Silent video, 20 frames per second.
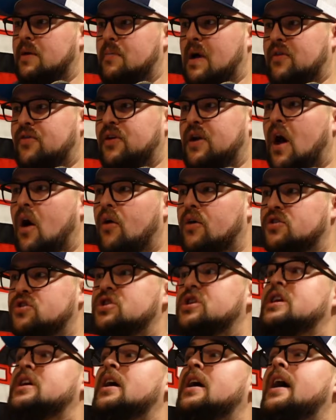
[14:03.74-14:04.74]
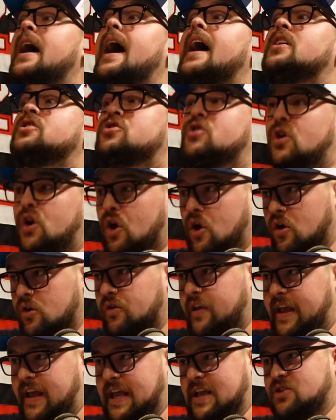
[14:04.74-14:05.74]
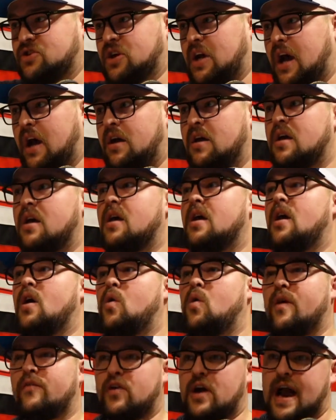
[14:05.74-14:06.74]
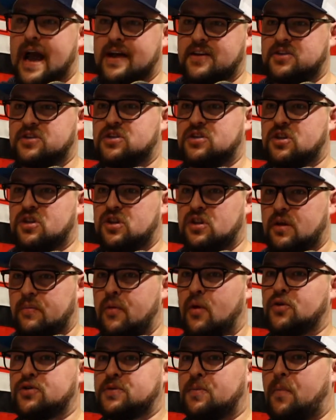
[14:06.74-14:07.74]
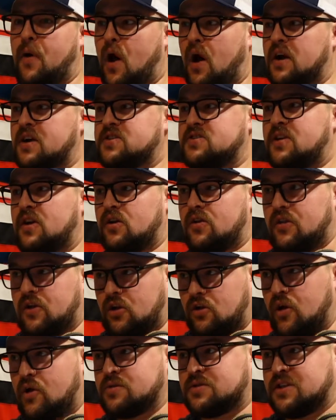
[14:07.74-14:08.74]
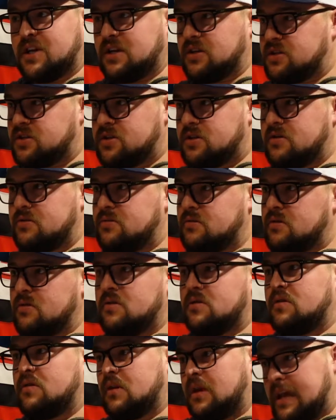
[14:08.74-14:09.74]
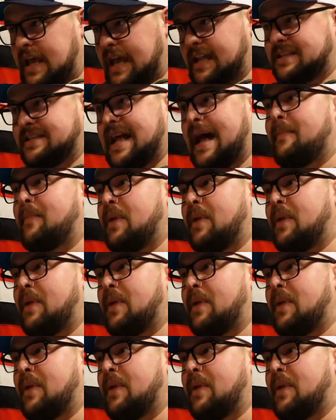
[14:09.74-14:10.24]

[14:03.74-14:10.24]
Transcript: methodology as curling, Isha. Whoever has the most pucks that are the closest gets that